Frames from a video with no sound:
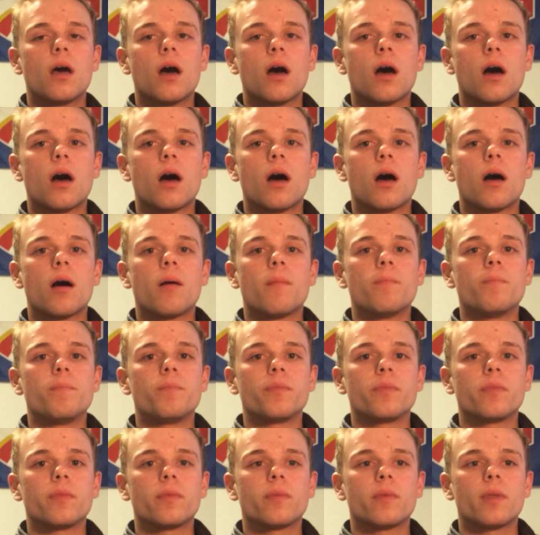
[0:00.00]

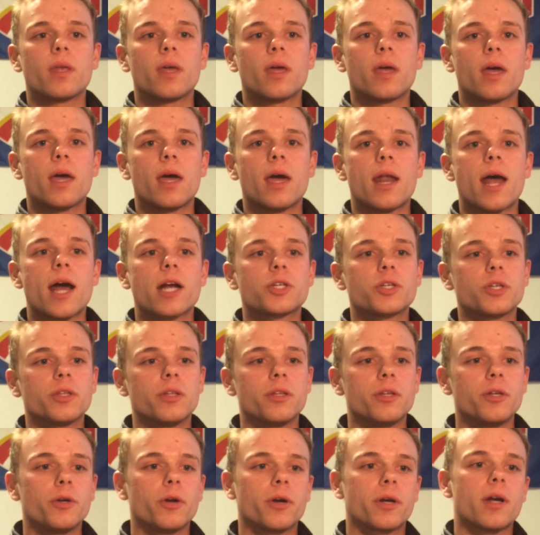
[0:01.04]
And actually,
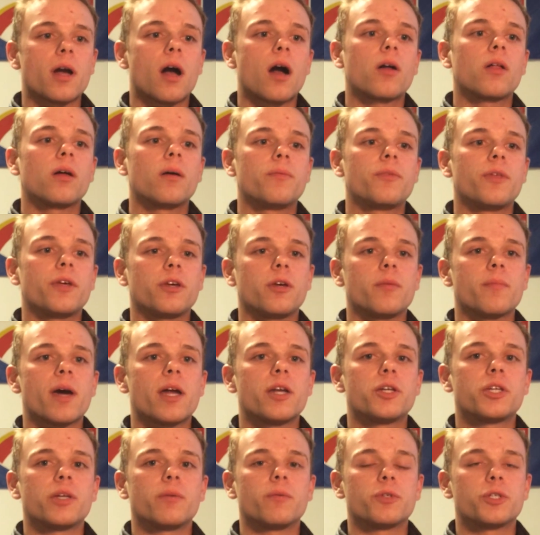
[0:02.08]
the New York Yacht Club thing you
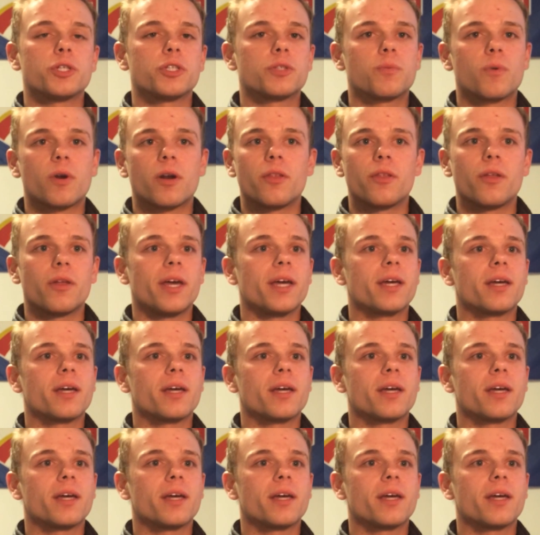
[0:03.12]
mentioned was just one of